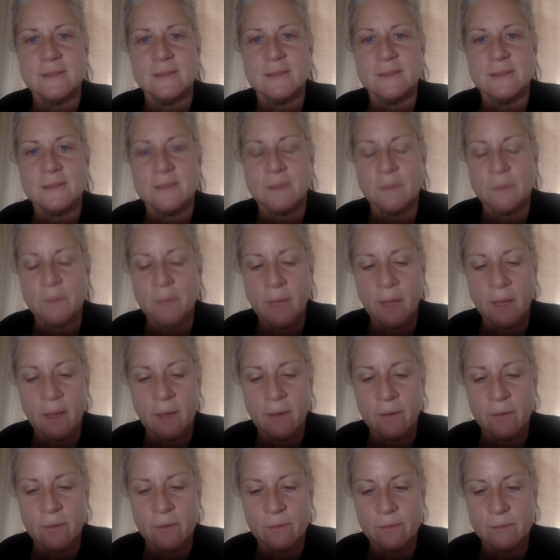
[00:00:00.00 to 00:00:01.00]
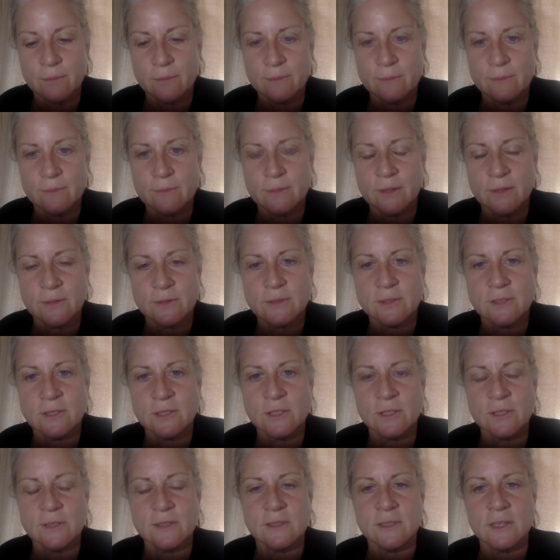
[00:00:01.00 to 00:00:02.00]
Somehow there's
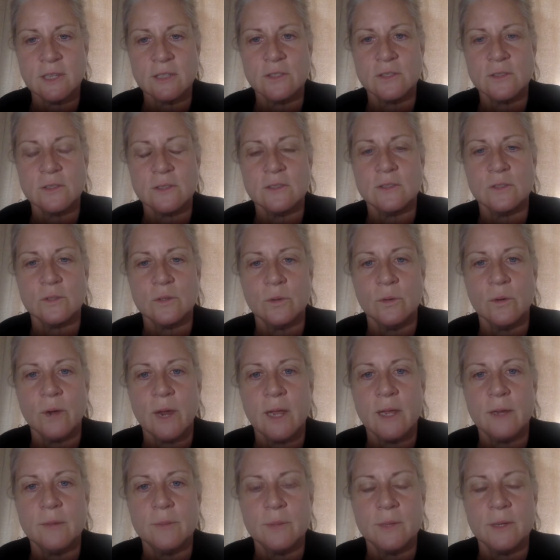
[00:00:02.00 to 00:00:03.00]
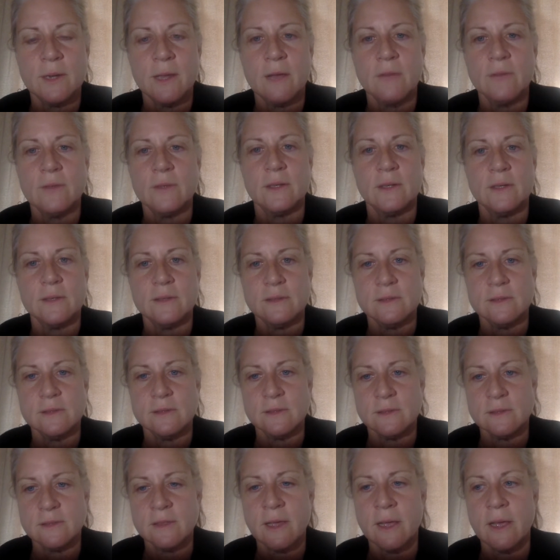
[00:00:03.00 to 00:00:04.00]
just such this great
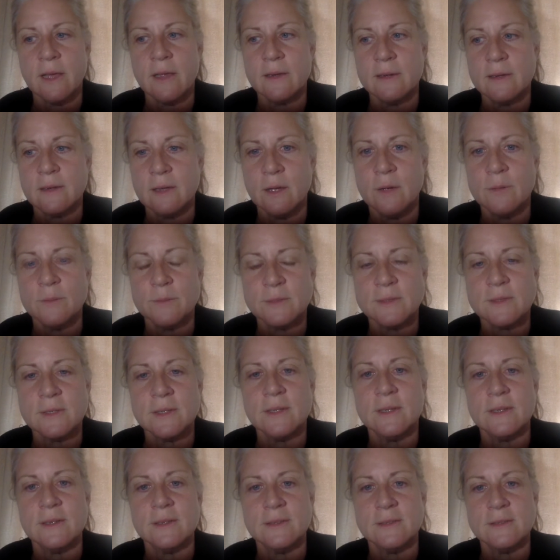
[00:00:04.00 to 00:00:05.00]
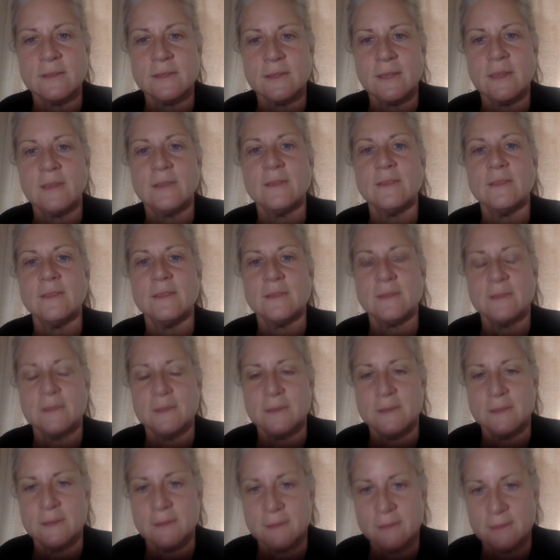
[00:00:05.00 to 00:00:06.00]
benevolence that comes in and says,
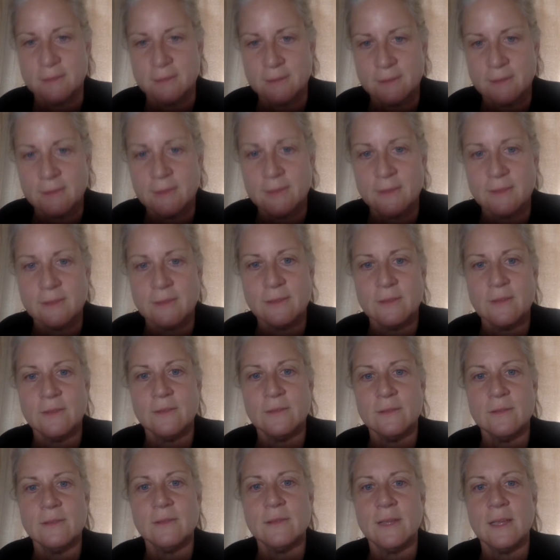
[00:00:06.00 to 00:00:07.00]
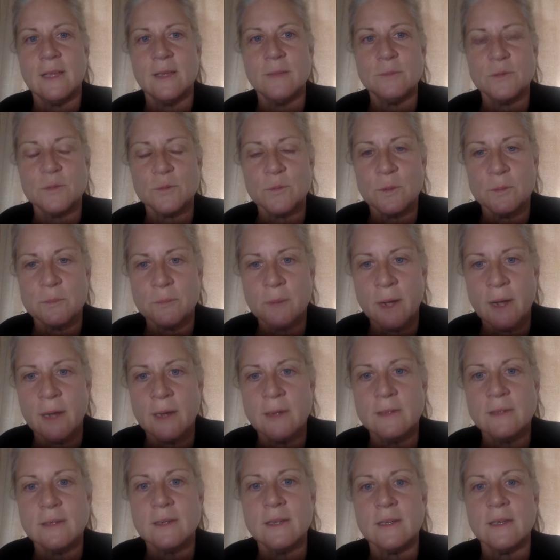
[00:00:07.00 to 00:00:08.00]
keeps
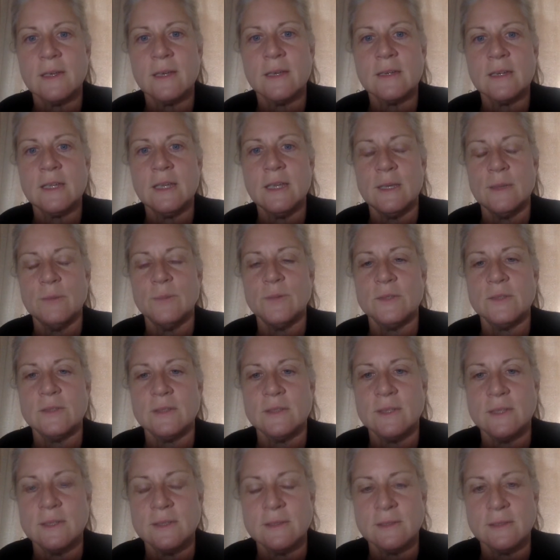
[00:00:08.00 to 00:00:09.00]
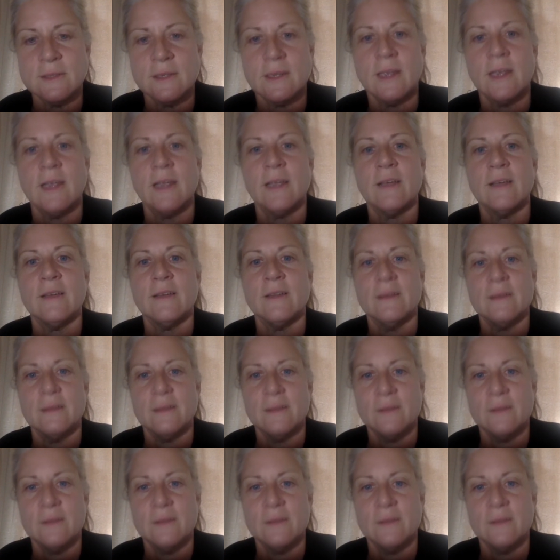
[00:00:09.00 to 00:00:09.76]
reminding and keeps soliciting